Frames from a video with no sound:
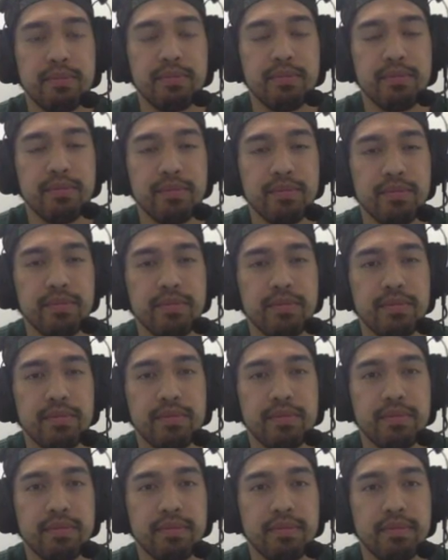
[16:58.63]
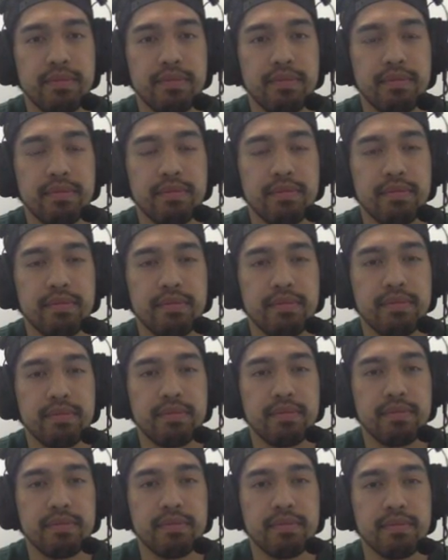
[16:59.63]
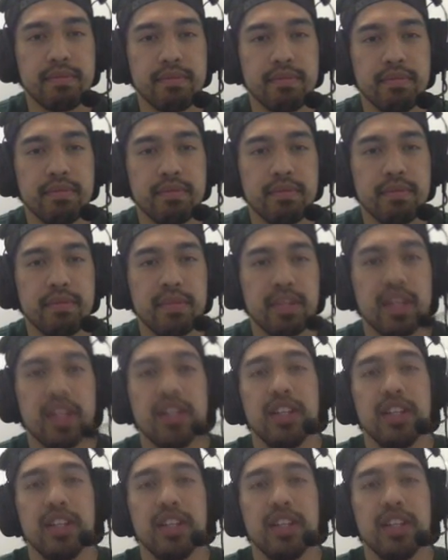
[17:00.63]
Nobody speaks.